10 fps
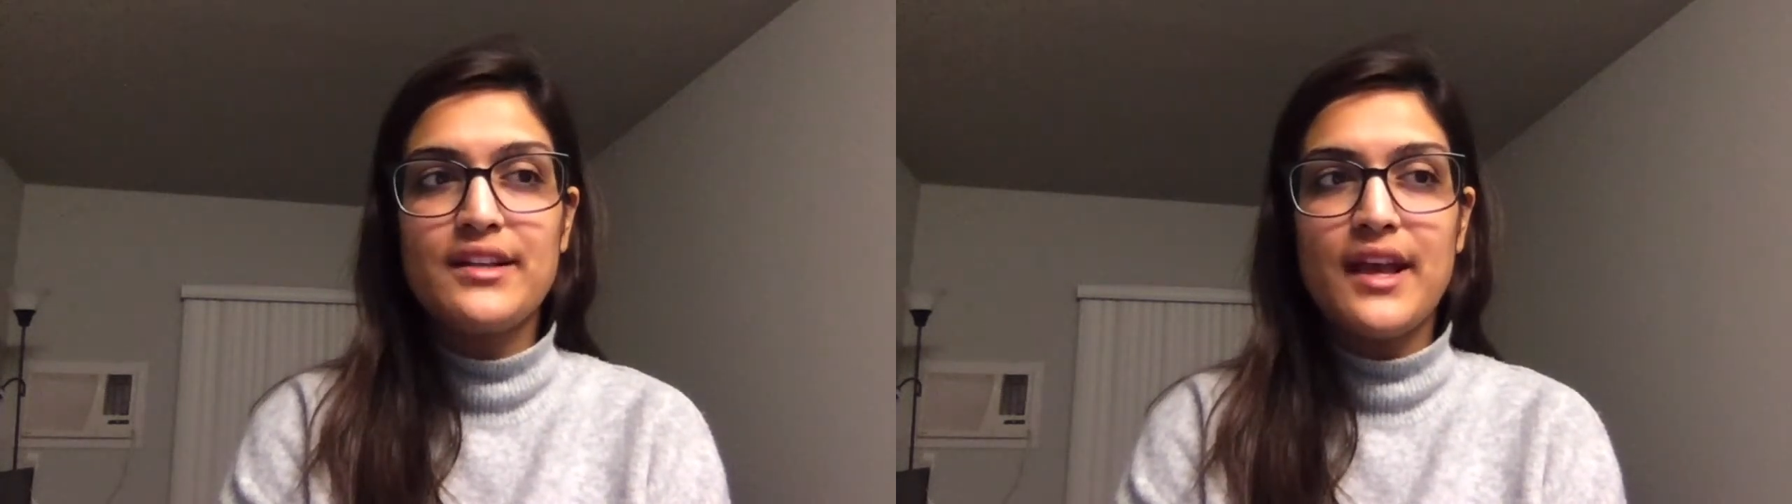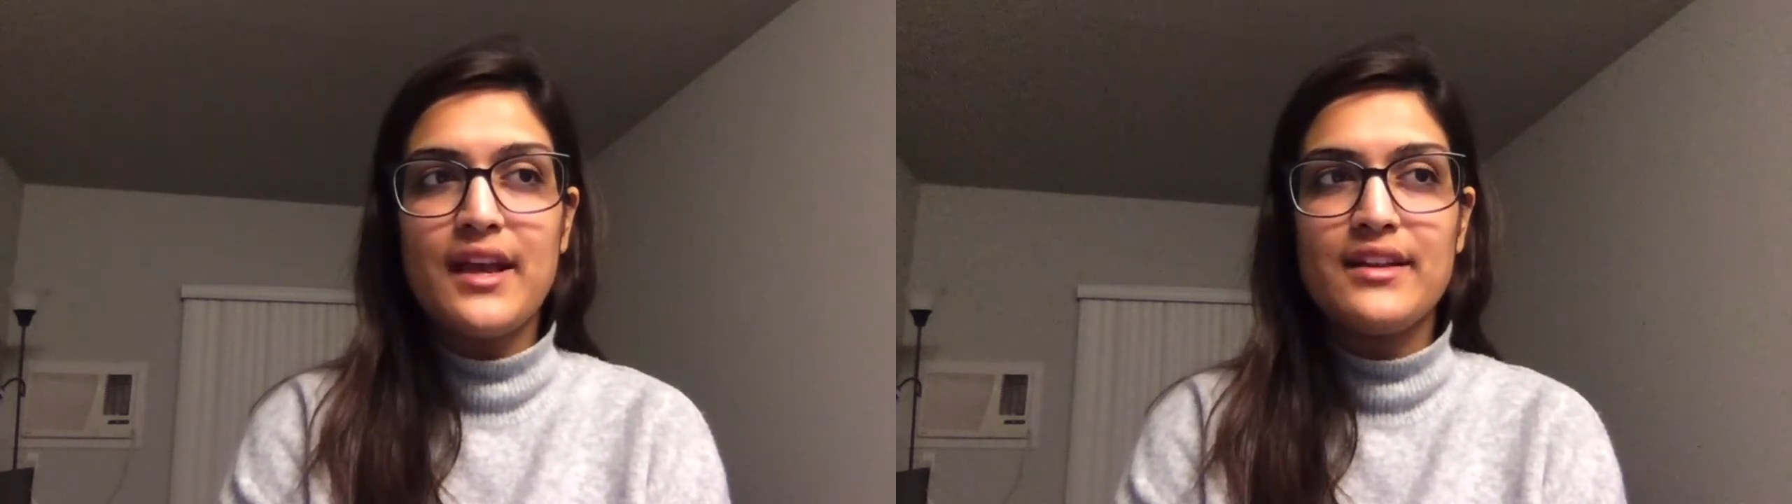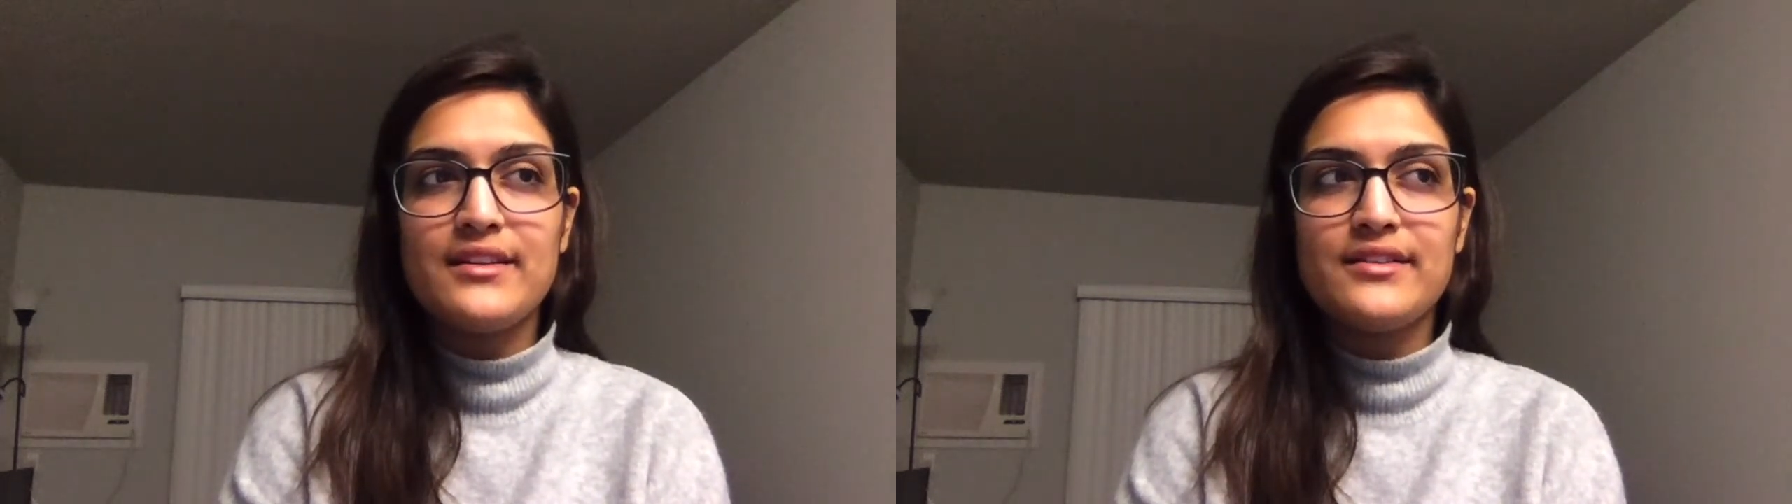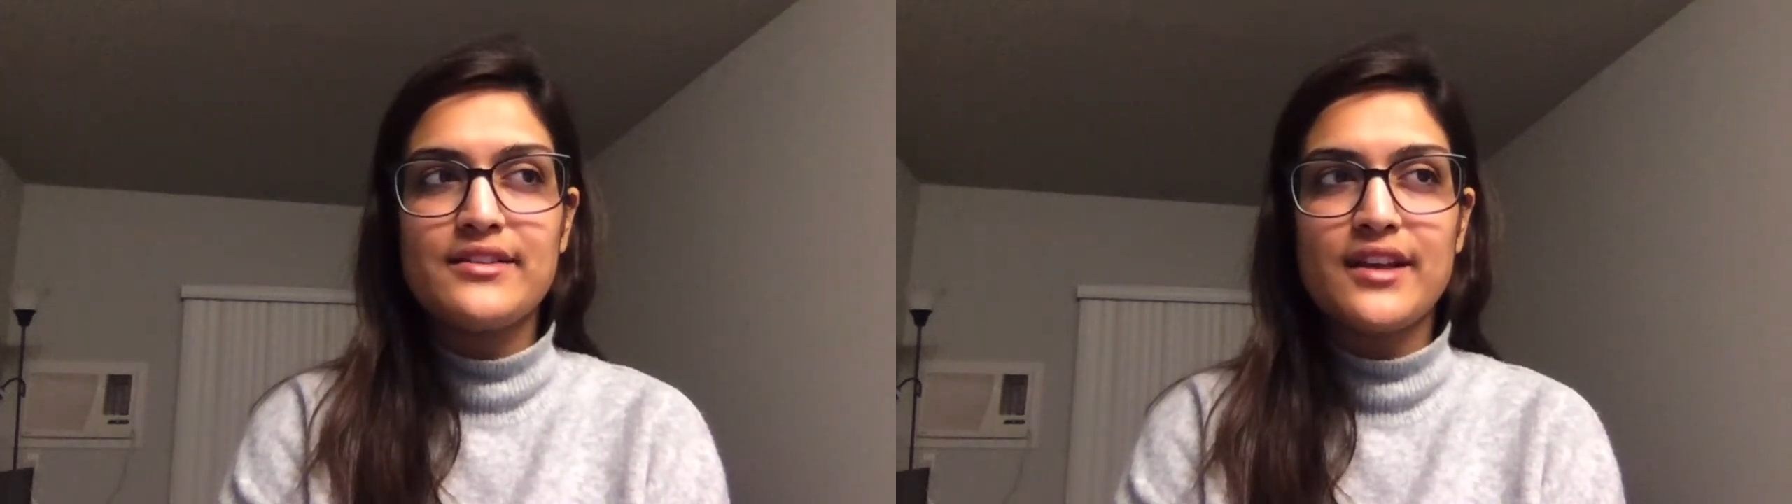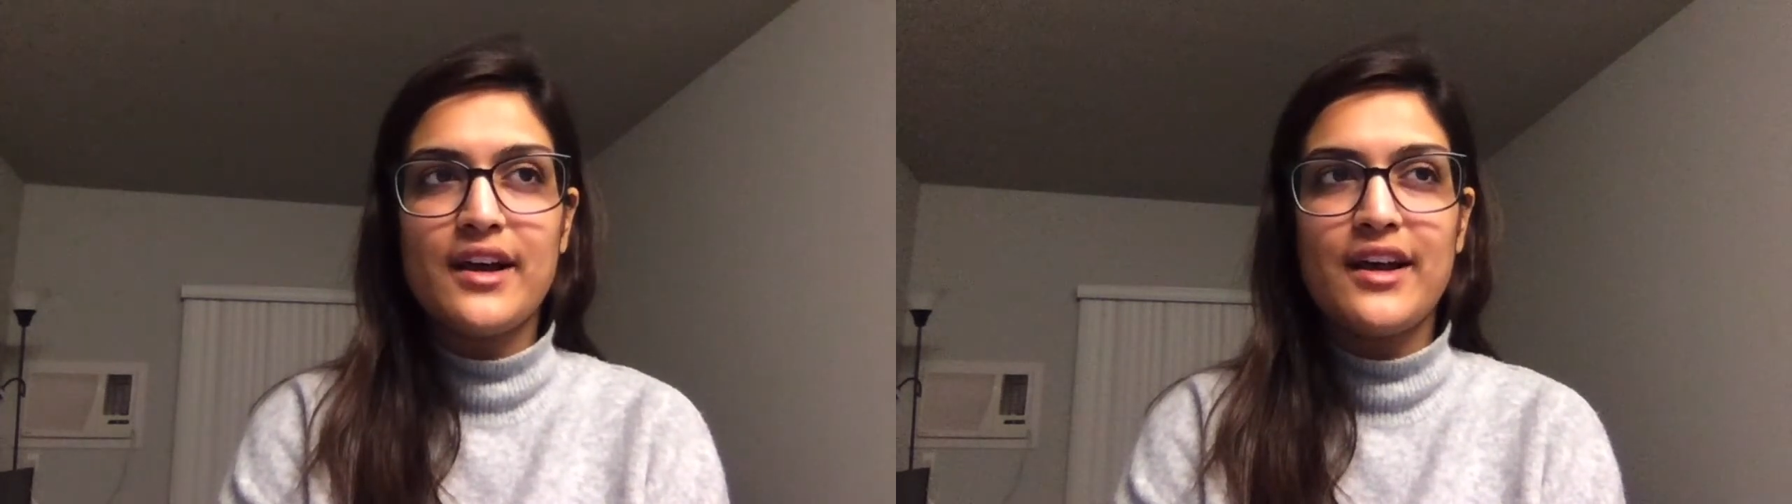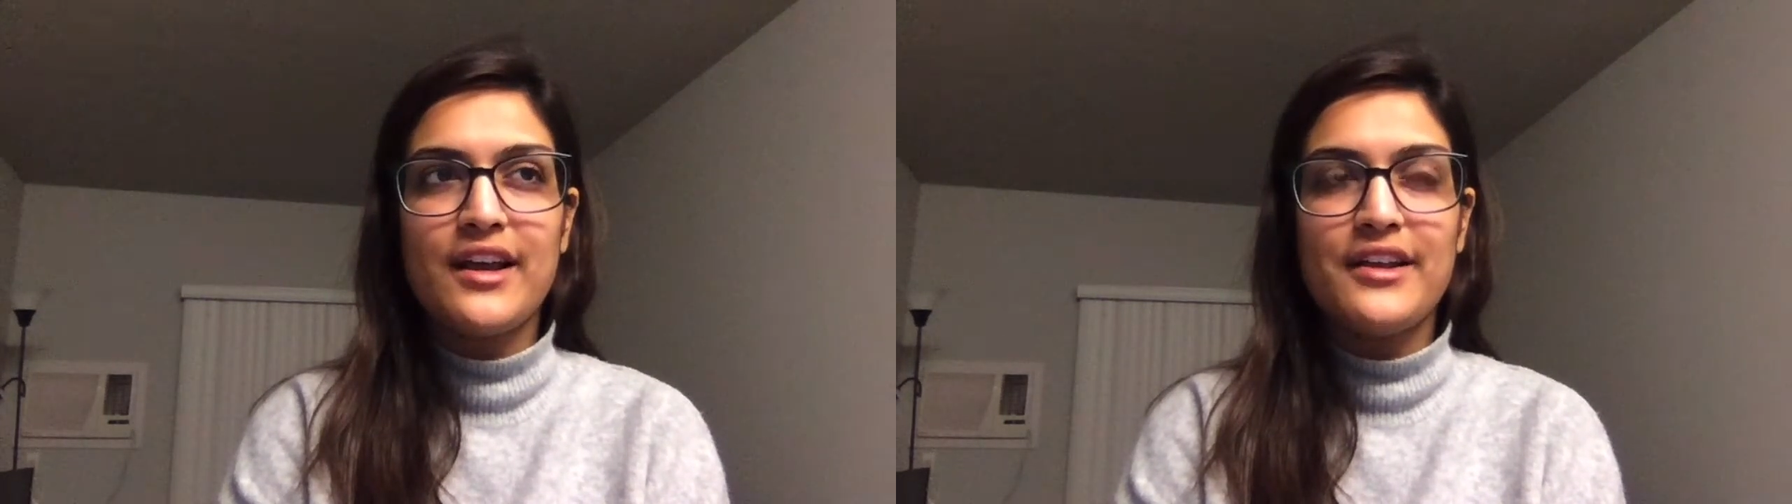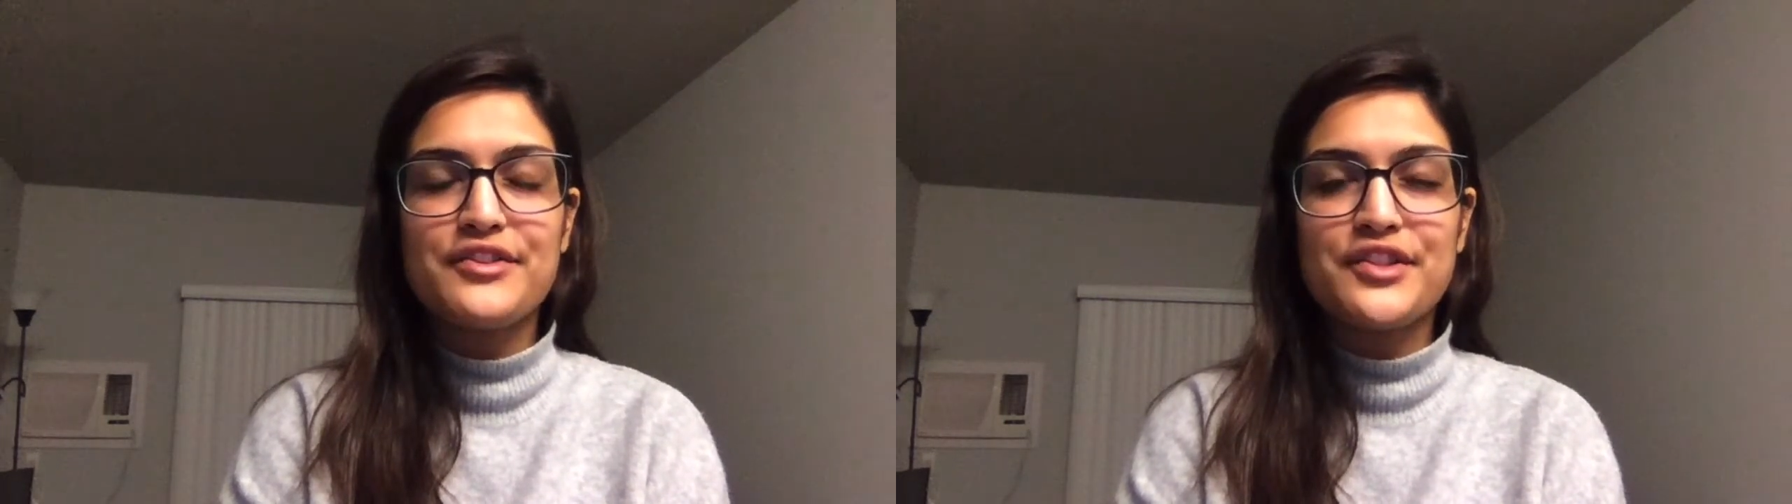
and it's